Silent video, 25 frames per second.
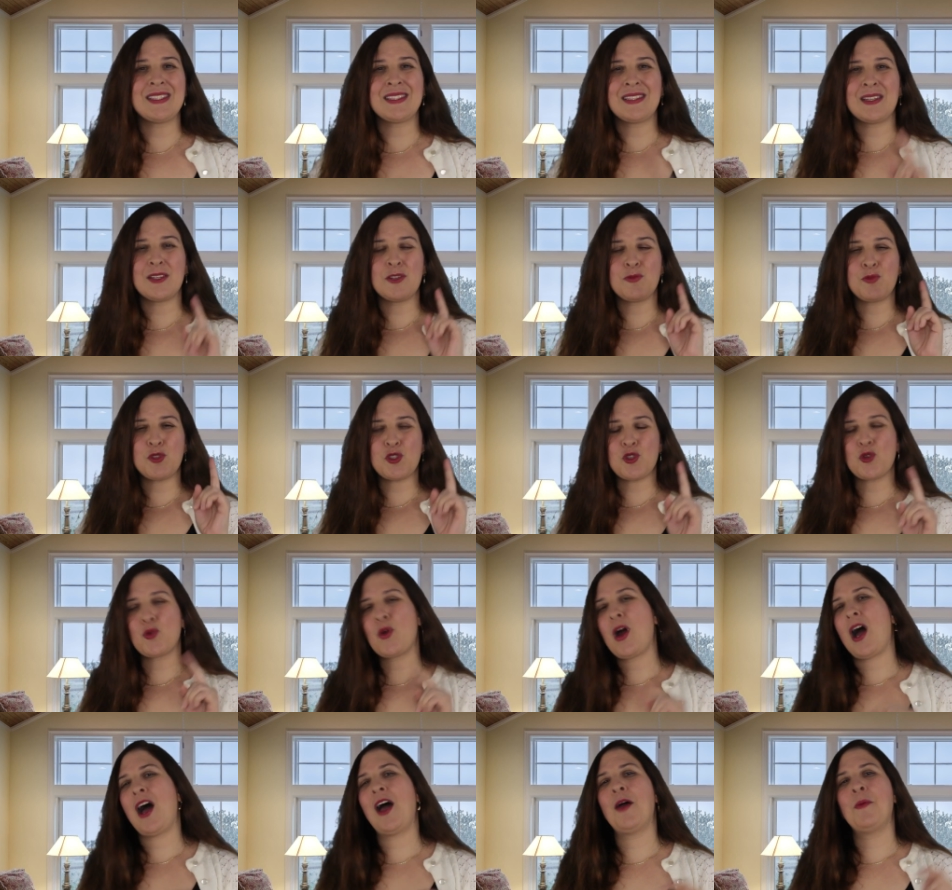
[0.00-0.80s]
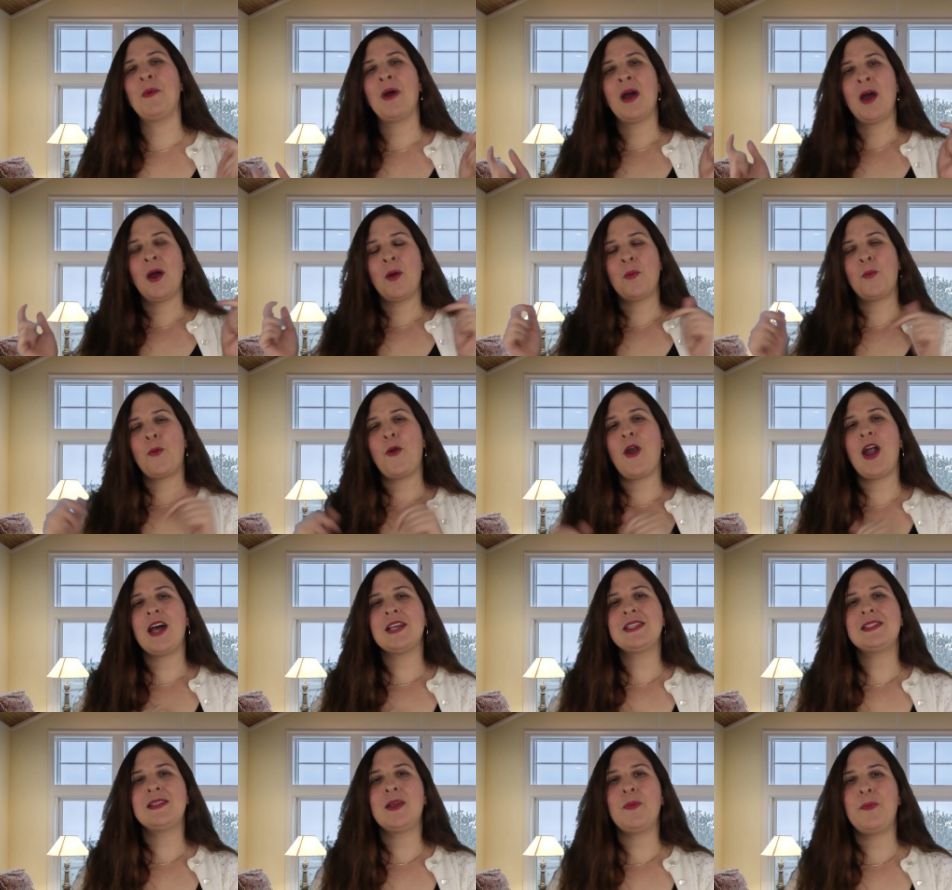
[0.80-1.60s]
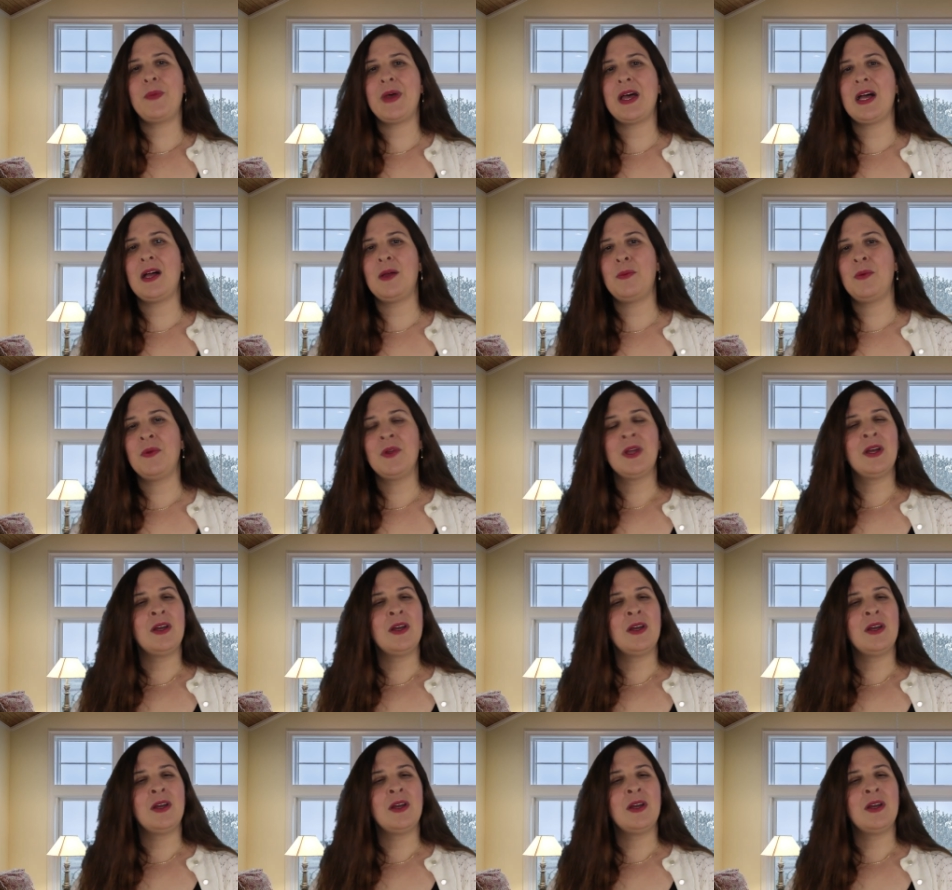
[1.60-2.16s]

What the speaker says: Subscribe, press the bell